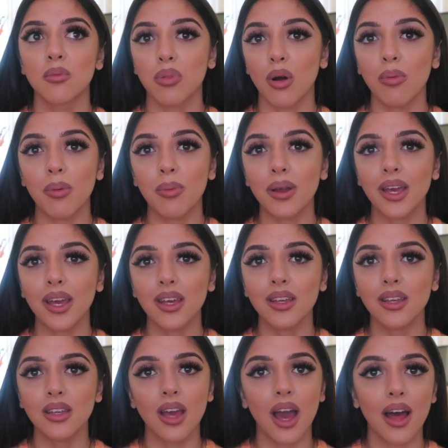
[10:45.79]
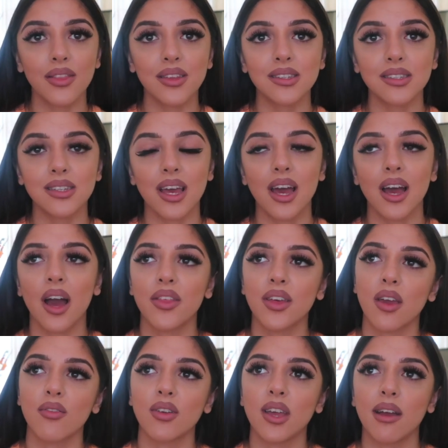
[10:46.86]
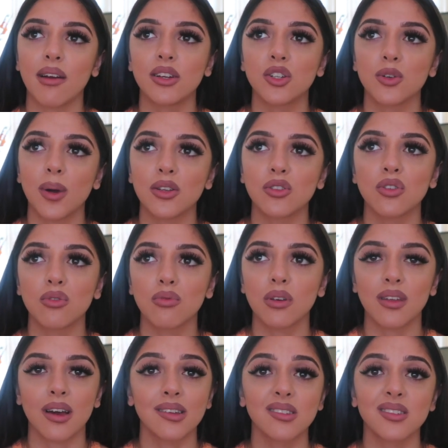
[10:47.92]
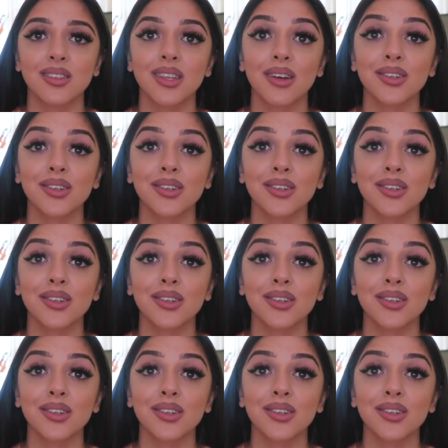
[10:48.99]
Probably, yeah, this year. I think every year I do about 2,000-3,000.